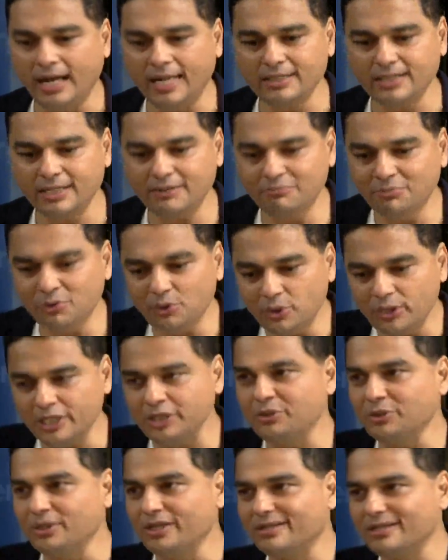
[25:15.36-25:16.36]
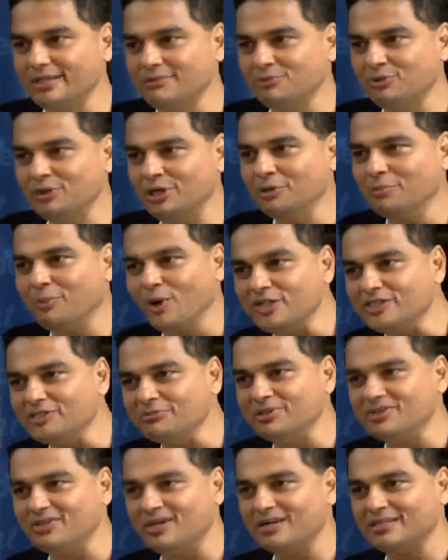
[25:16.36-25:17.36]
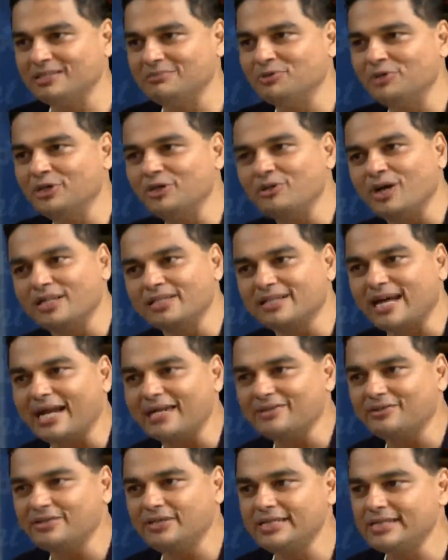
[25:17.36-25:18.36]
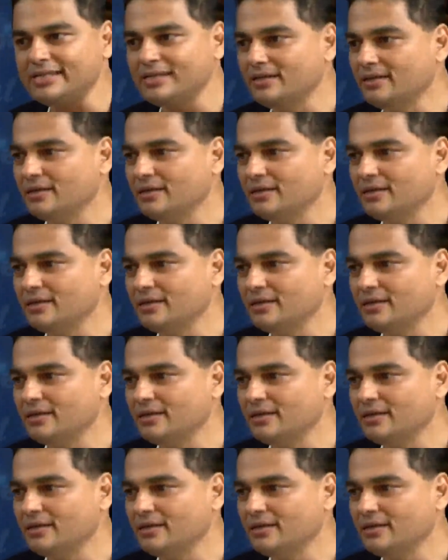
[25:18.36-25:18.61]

And they moved into it. They moved into Policy Bazaar, they moved into other categories.